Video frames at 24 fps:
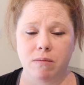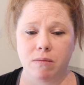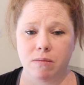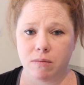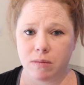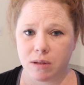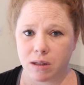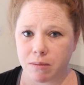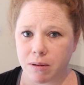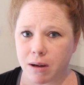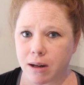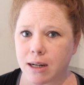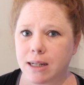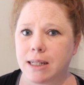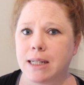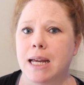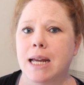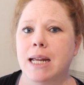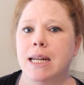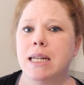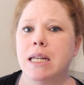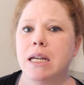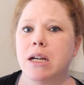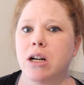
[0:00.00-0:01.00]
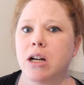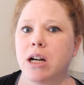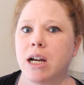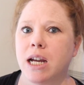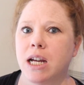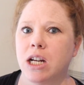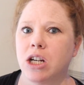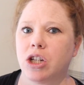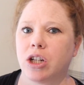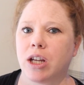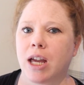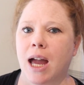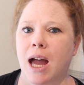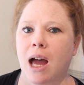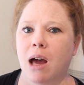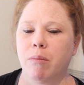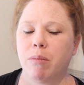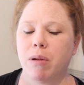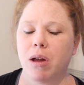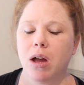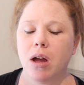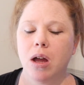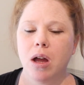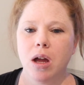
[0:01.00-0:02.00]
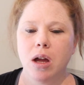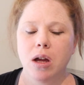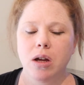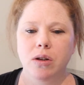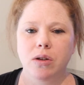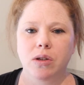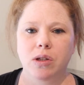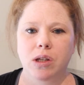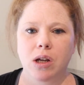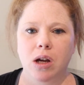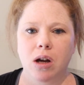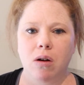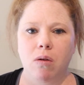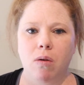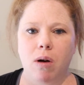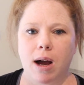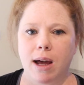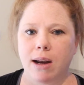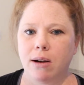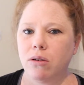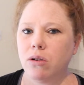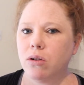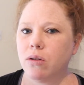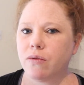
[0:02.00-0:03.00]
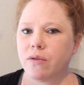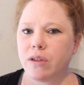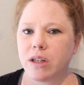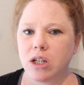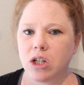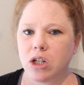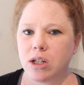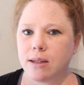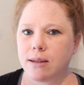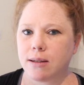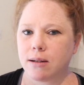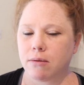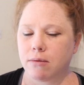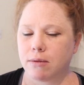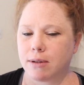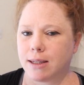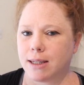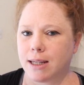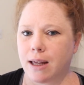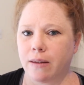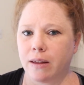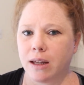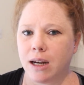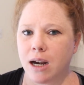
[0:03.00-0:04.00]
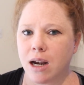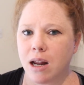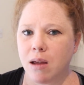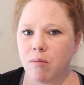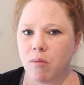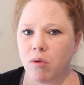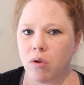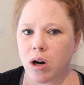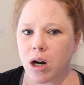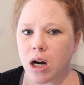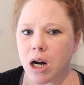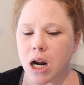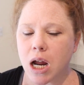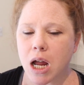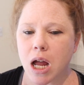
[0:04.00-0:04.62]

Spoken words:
It's about a 10-year age gap, so I don't know if they just don't sell it anymore.